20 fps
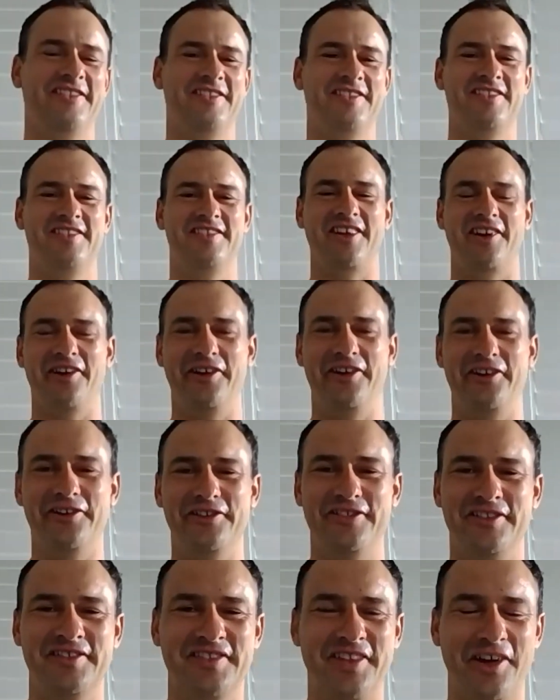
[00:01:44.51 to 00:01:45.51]
So
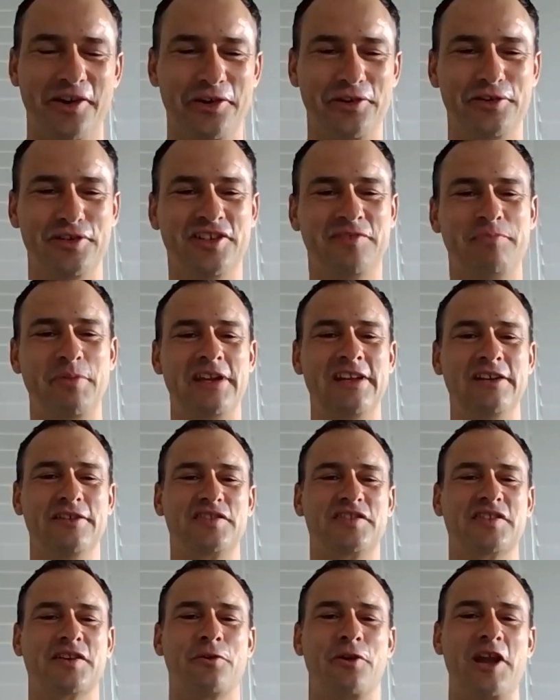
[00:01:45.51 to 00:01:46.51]
good, so good. Speaking of
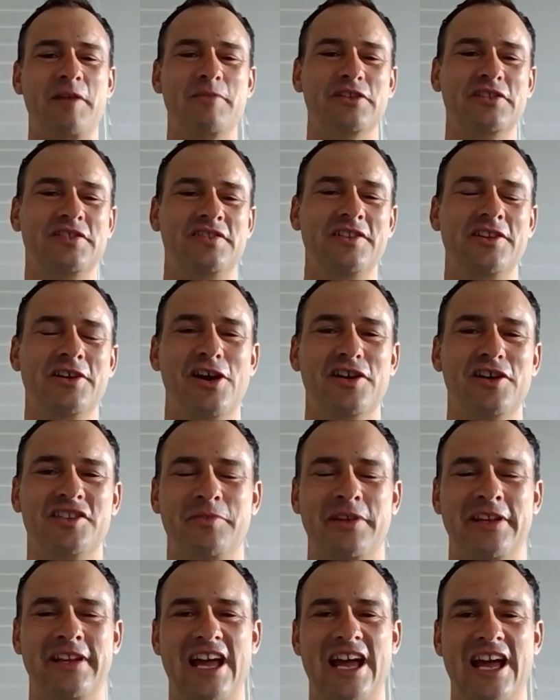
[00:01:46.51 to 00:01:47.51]
screamers, you guys have
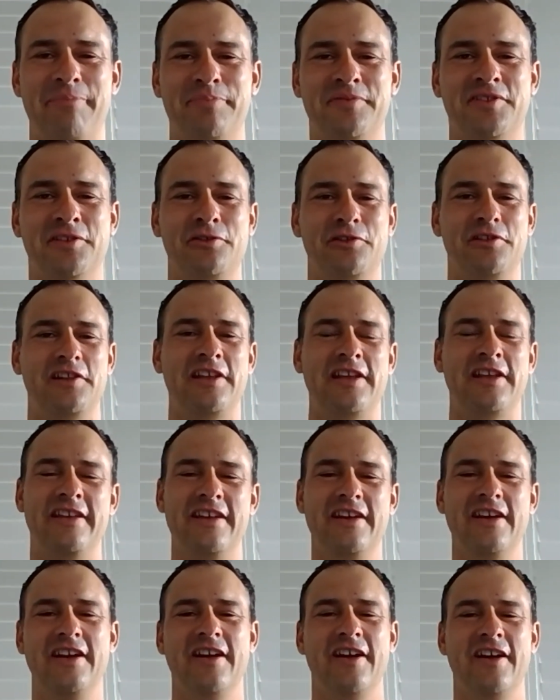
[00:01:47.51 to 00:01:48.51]
been absolutely
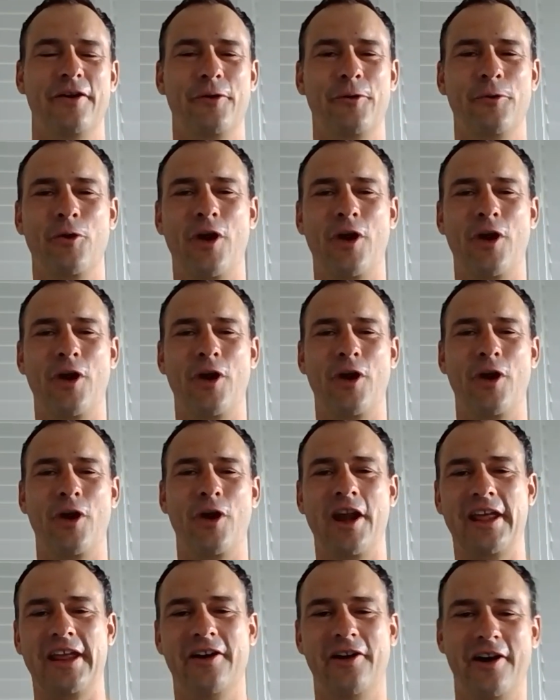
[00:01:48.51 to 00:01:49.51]

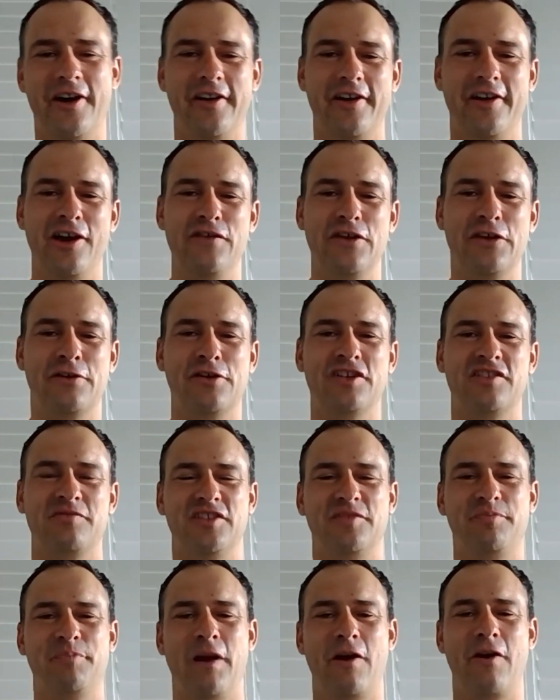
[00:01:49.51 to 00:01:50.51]
running hot over the
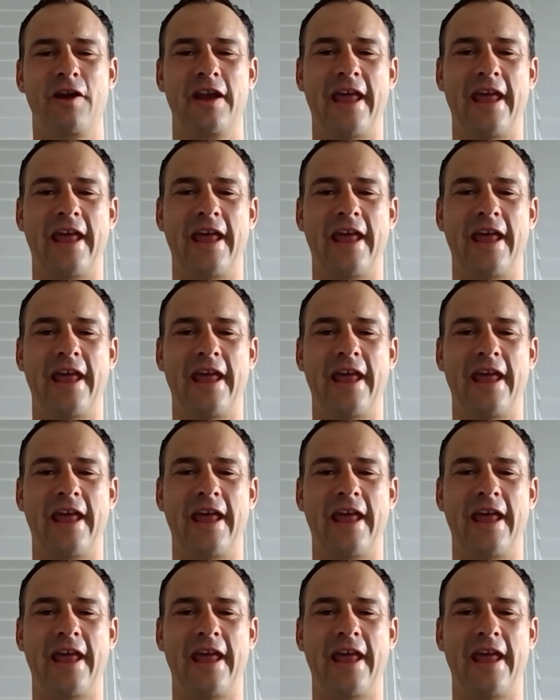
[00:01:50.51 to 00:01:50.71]
Christmas period.